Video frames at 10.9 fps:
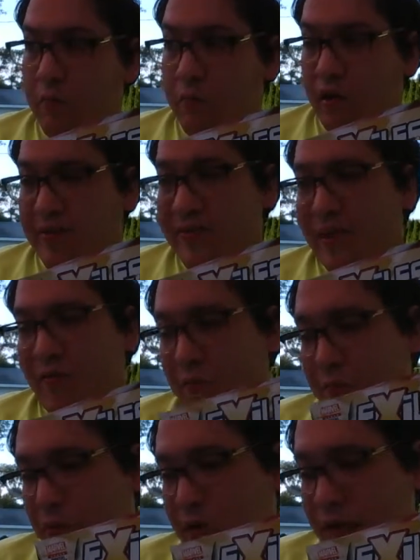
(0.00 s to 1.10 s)
books get
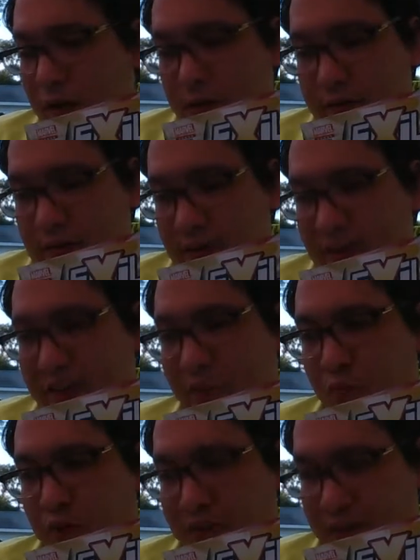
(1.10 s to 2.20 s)
rebooted all the
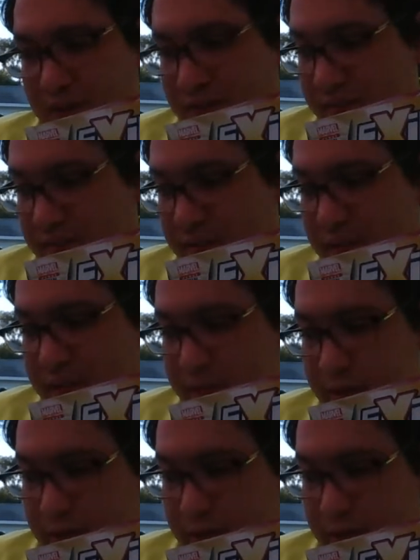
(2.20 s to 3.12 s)
time. What can I say?